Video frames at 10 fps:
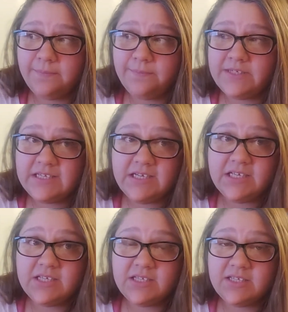
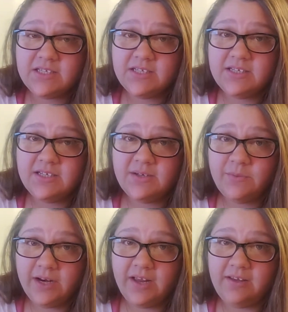scenes
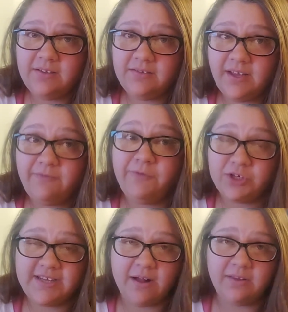when I like
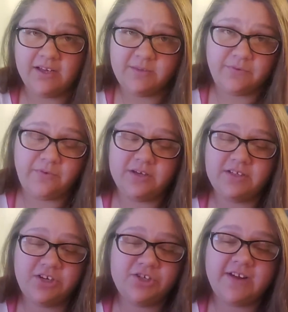first outlined it before I
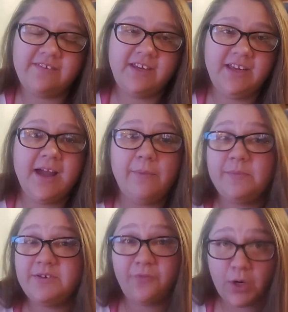started drafting. Yeah, I'm
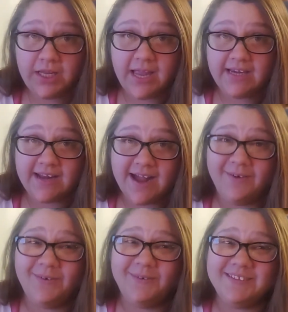up to 48
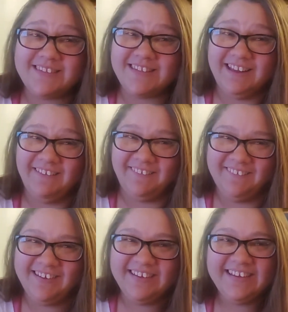now.
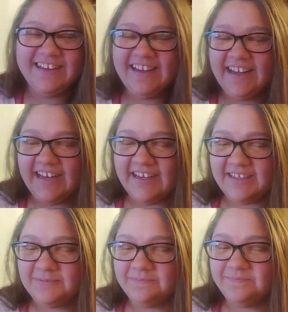So
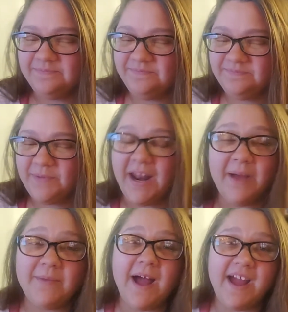but
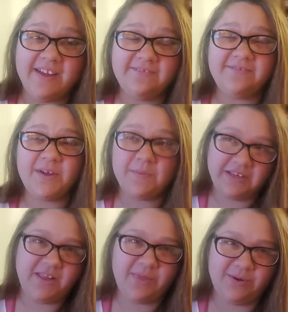I've
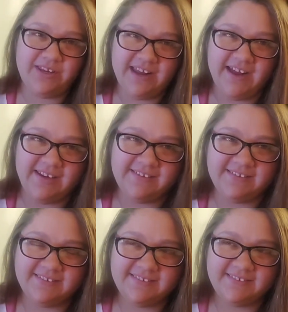completed 39
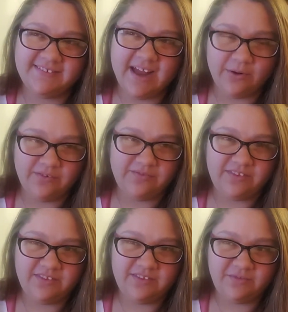out of
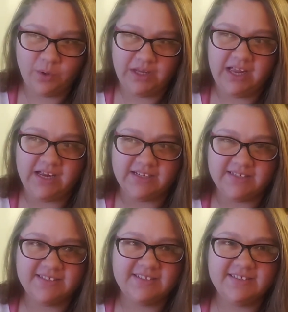the 48.
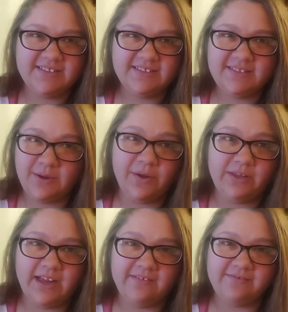So I
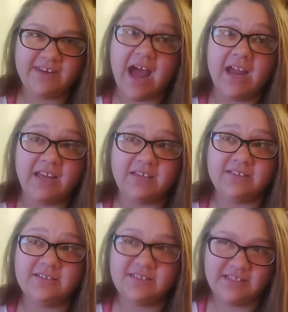only have 9
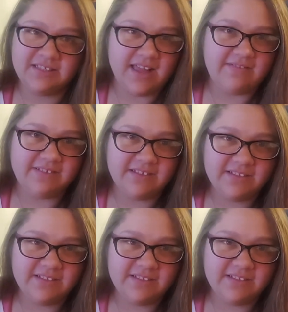scenes left.